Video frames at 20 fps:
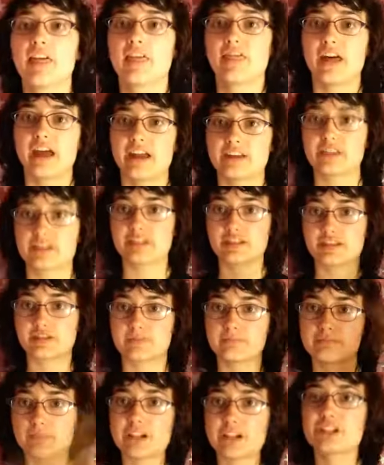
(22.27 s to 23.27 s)
that is
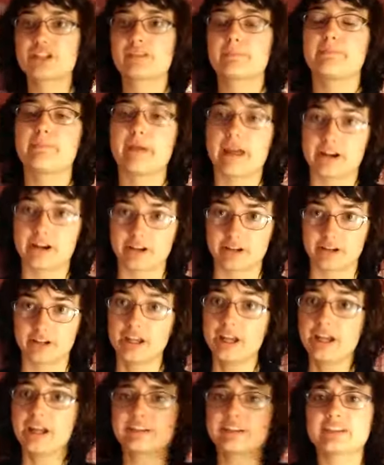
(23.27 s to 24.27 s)
much better.
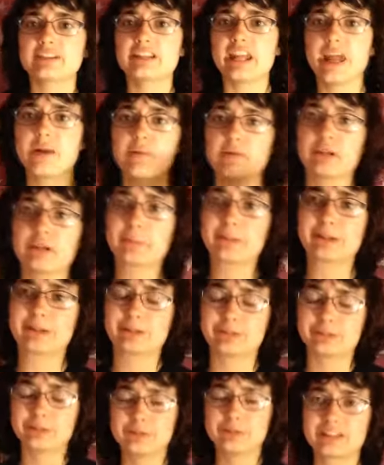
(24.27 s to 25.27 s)
Today we're
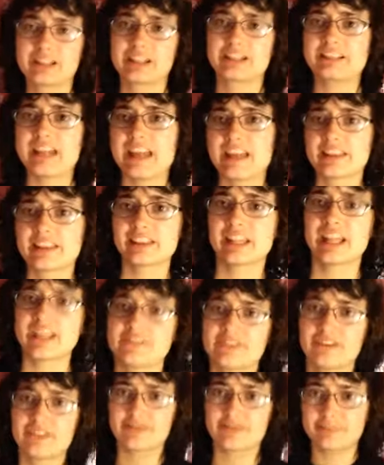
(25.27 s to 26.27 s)
doing a day in the
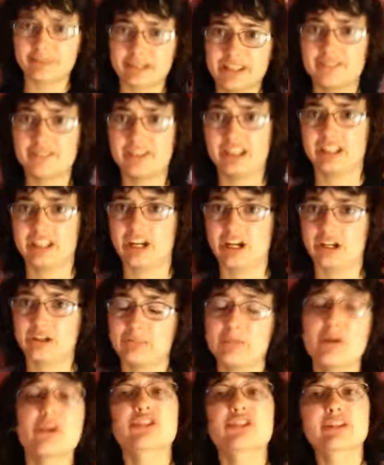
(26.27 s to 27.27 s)
life of me video,
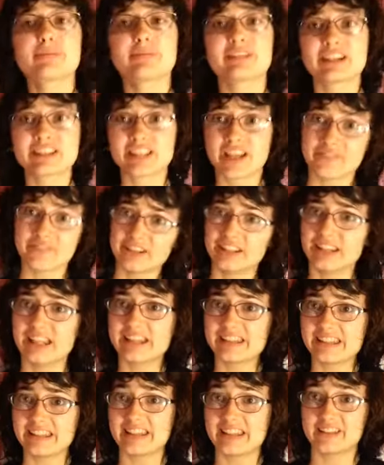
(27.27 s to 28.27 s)
mostly because I feel
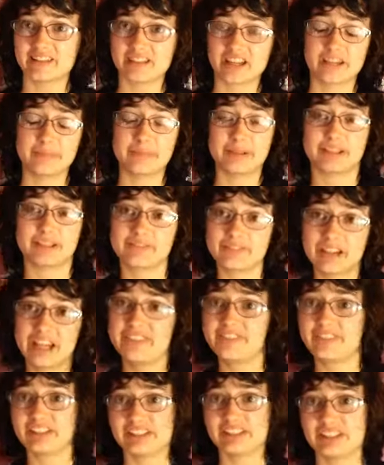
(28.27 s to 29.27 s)
like it and I thought it'd be kind
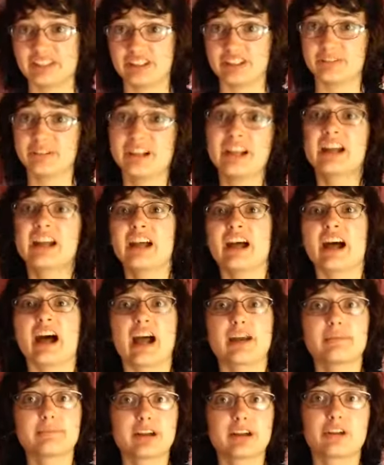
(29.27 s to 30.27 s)
of fun to do.
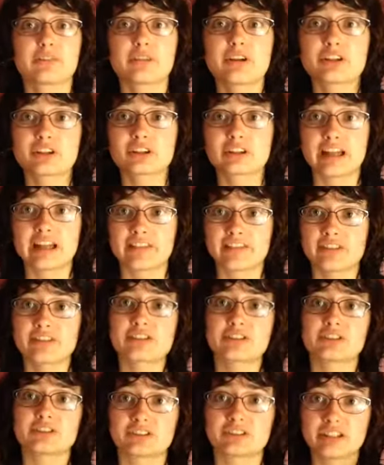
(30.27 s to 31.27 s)
I'm not original at this.
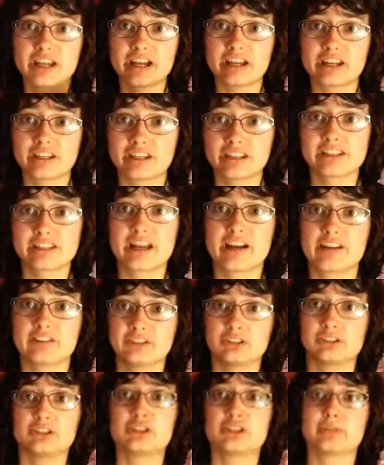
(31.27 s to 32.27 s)
There's a ton of these out on
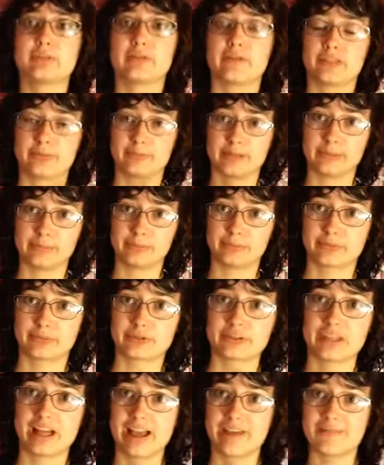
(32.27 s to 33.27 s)
YouTube of other
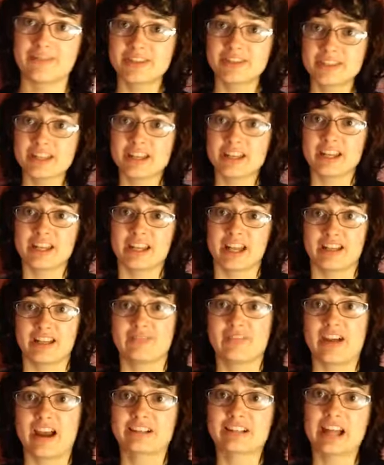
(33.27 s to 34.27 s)
people's lives.
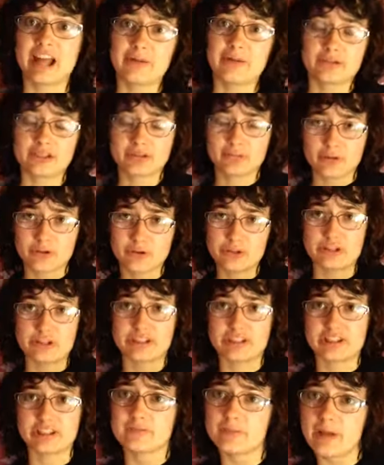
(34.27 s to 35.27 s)
In fact, I was
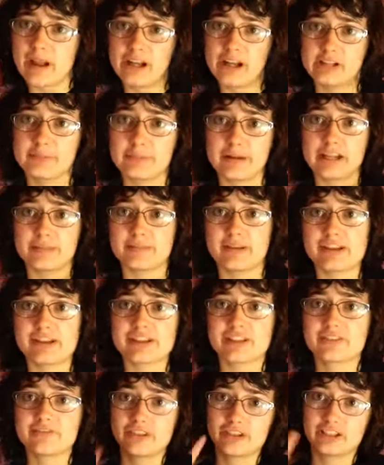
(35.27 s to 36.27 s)
mostly inspired by
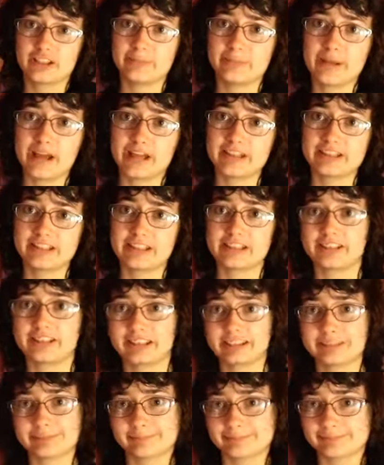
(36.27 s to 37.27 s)
Amazing Phil and Pun
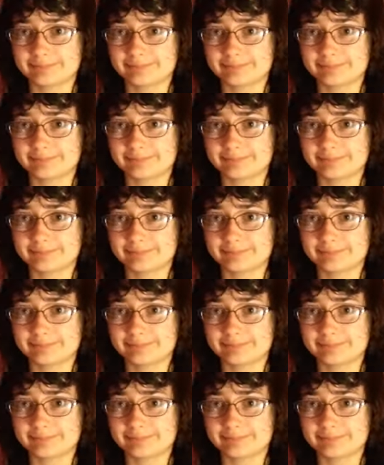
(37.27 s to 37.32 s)
Diddly.